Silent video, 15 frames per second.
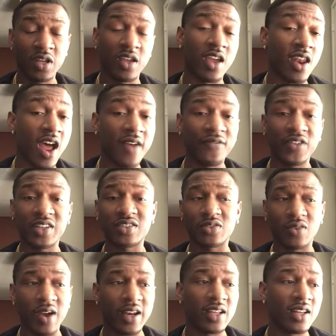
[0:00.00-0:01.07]
And I fix
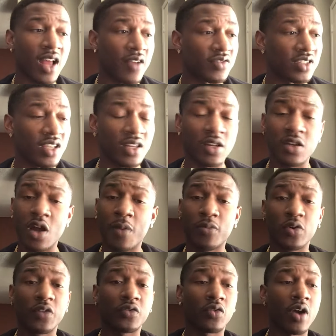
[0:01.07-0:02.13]
credit. I've seen a
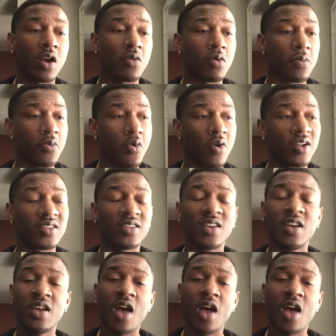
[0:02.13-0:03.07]
number of credit reports.